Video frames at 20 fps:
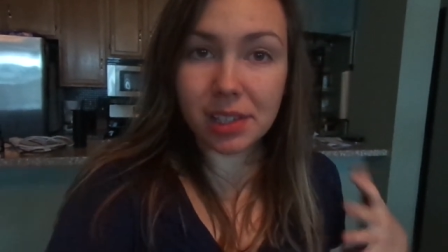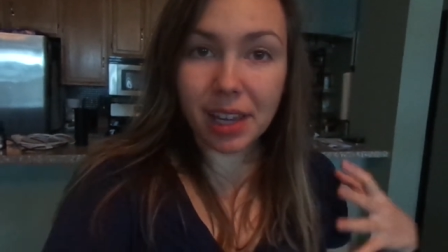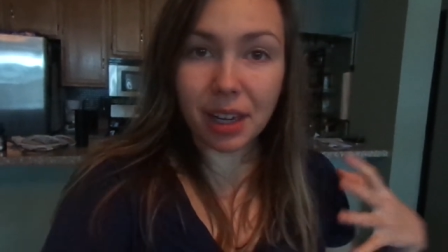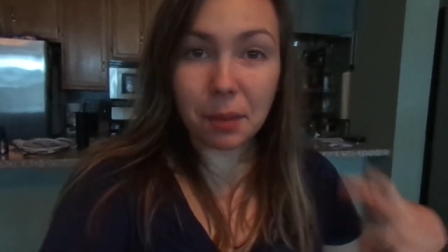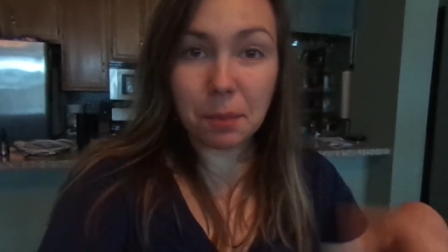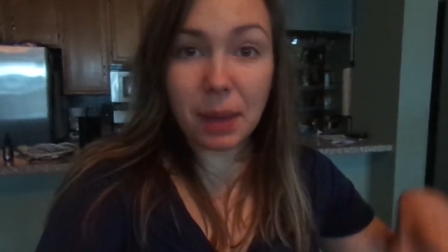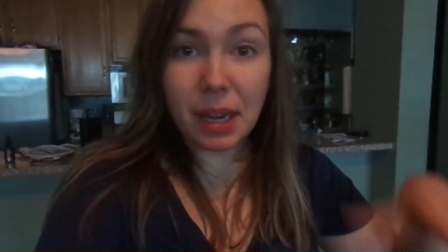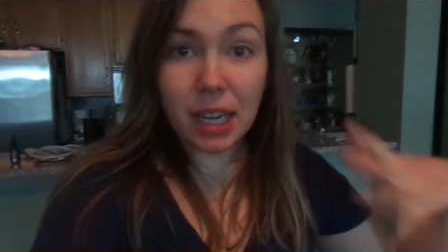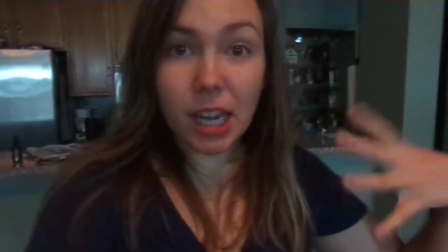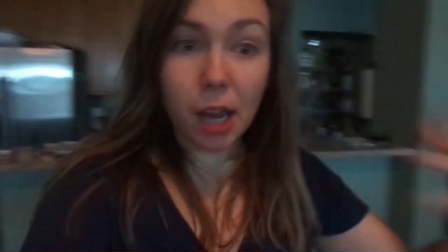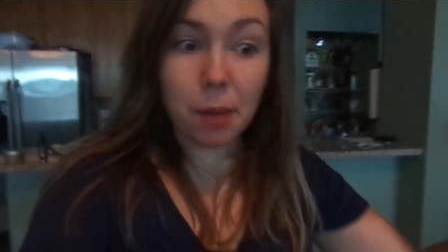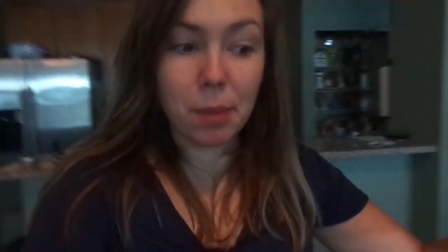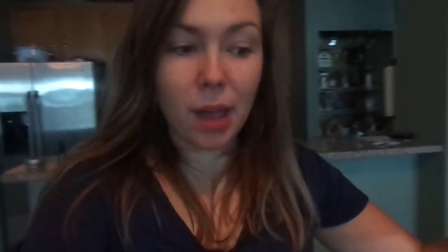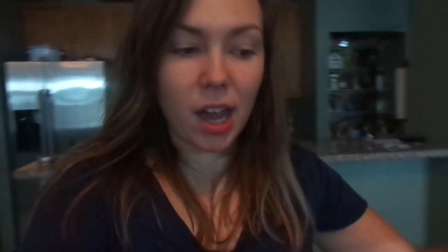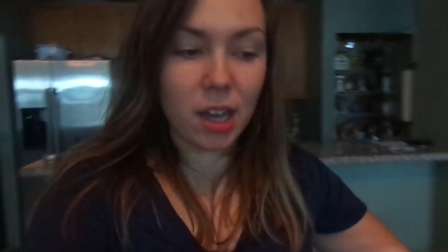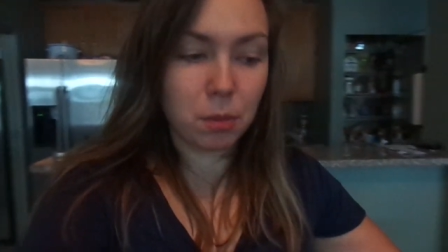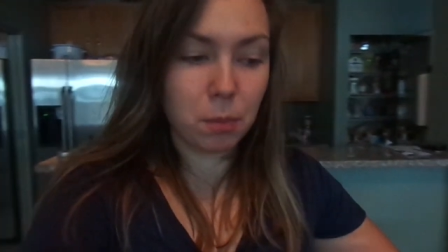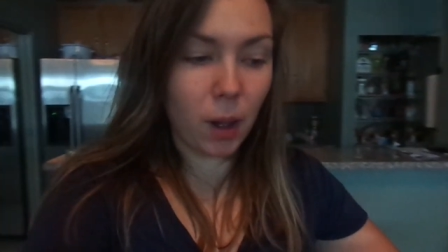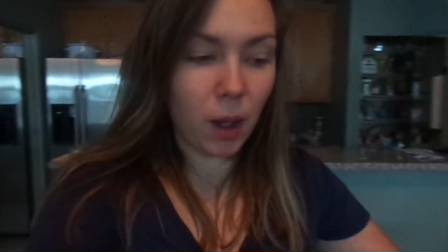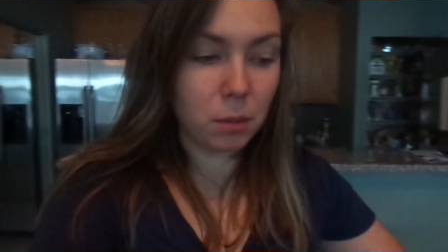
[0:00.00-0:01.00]
like making
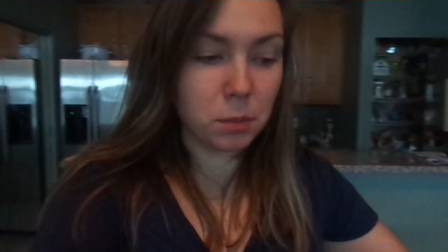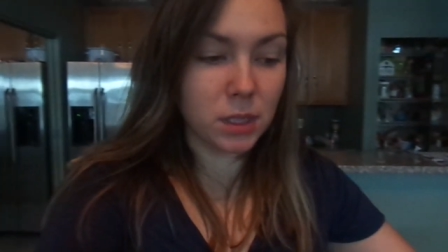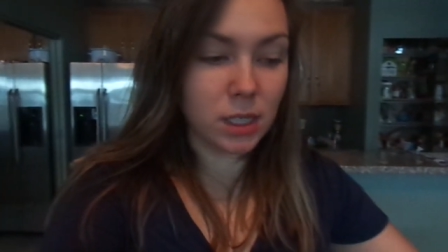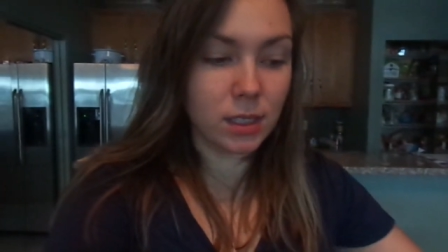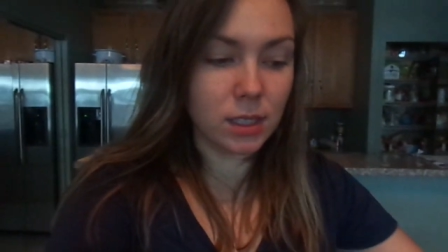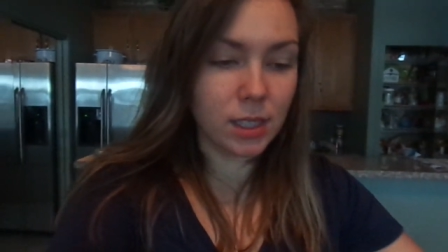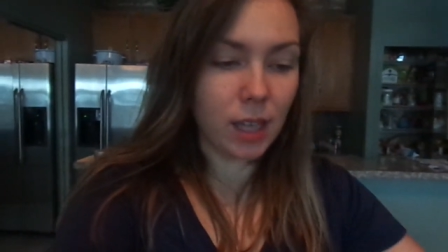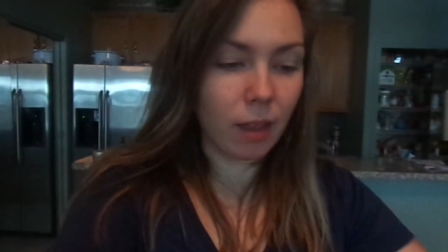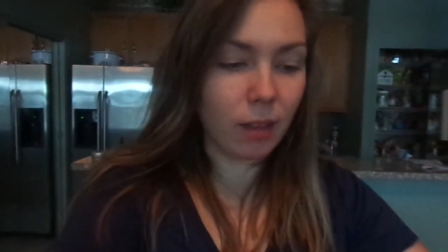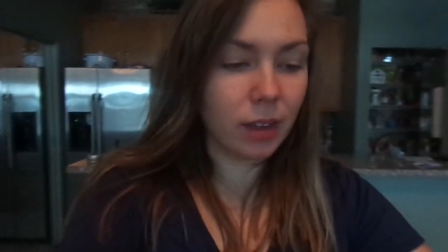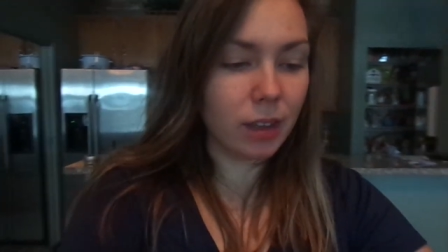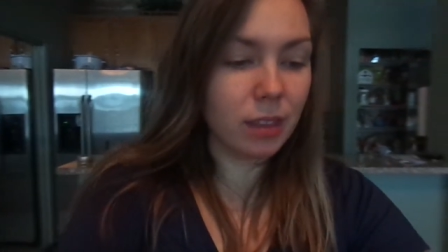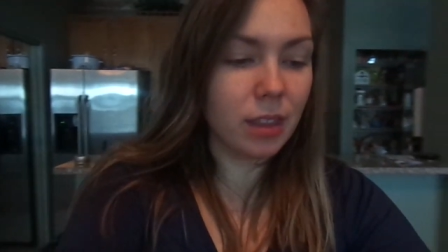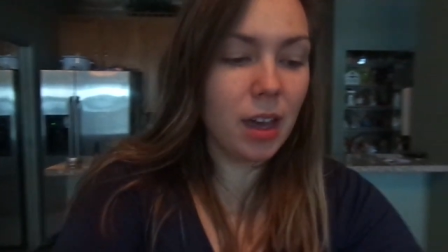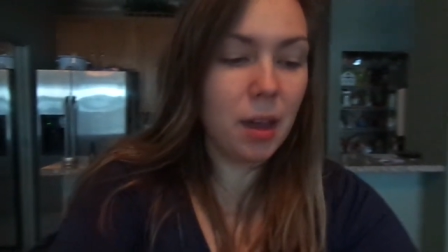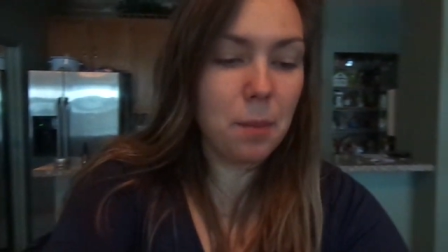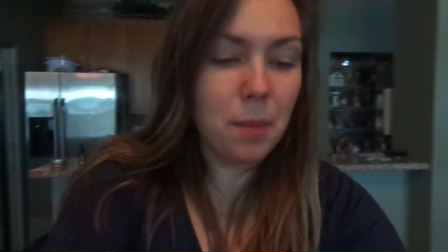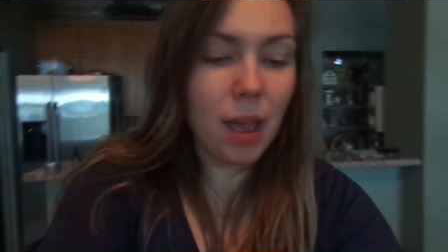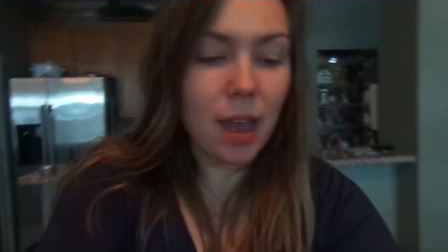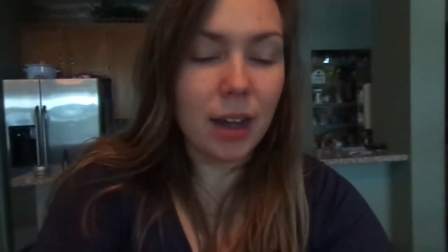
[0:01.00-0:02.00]
bath bombs and selling them,